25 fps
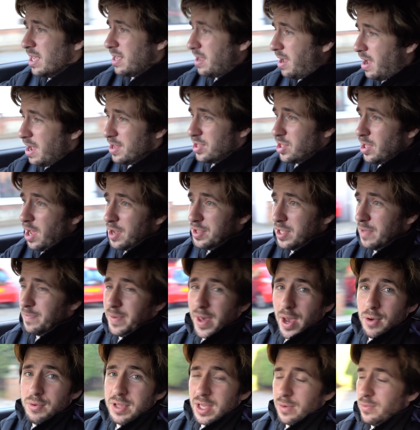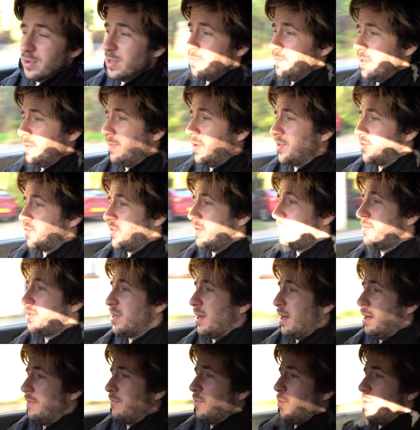I suppose it wouldn't be my dream
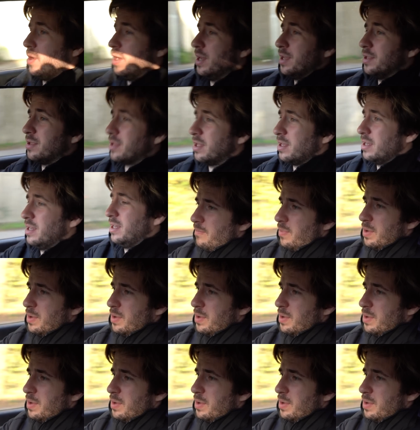car otherwise.